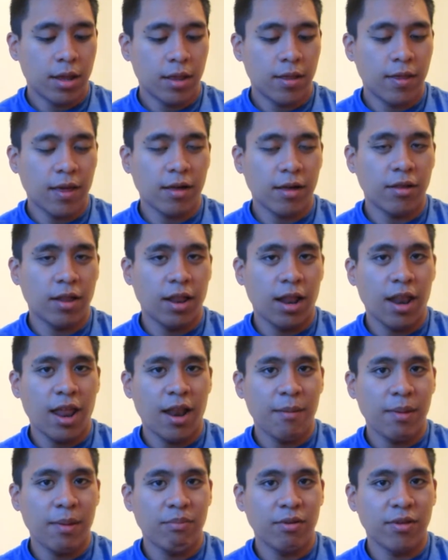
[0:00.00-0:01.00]
It's actually, a
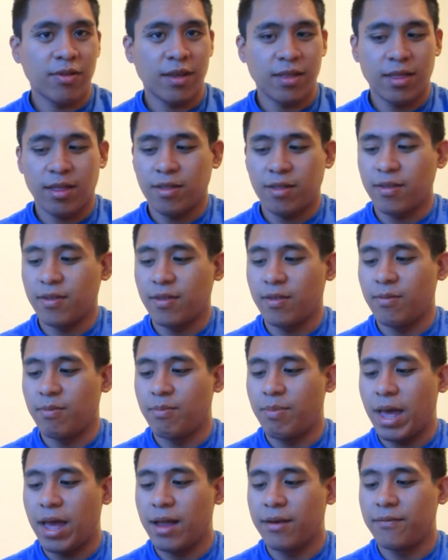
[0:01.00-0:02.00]
lot of people say that this is
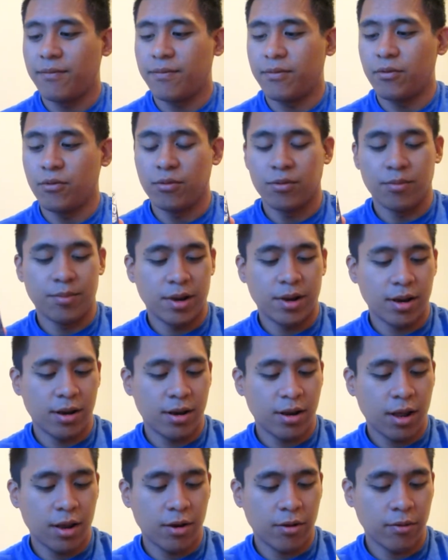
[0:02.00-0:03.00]
bad food, but
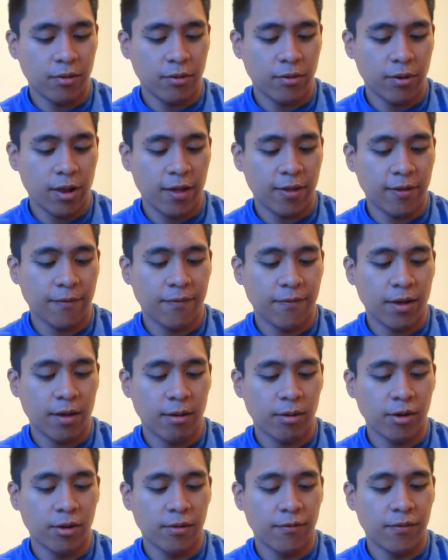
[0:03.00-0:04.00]
I don't classify
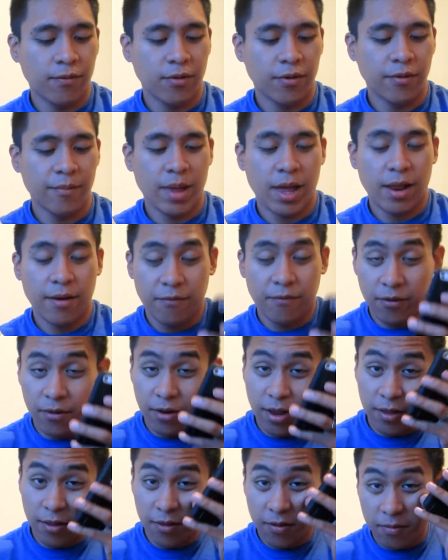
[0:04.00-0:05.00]
a good food or bad
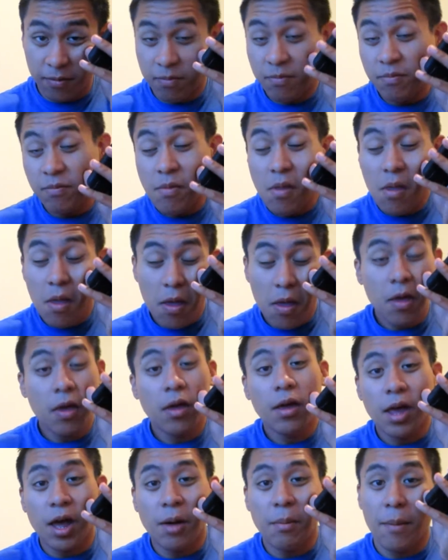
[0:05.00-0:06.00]
food. I just
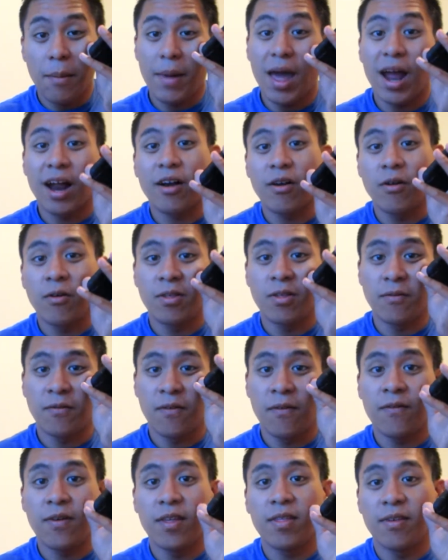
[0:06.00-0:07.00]
count my macros.
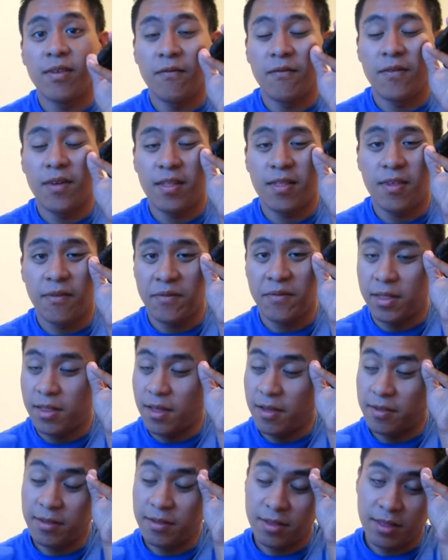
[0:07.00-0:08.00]
If it fits, it fits. If it
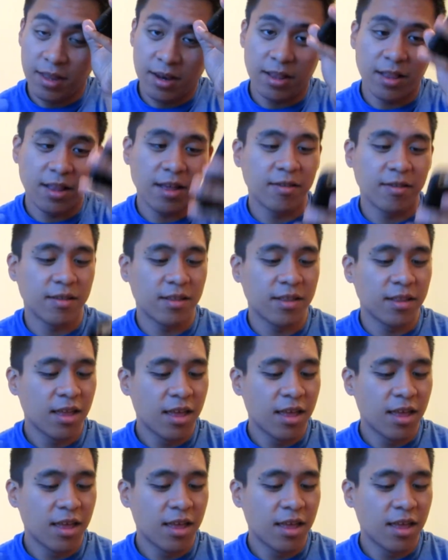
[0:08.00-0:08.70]
doesn't, then it doesn't.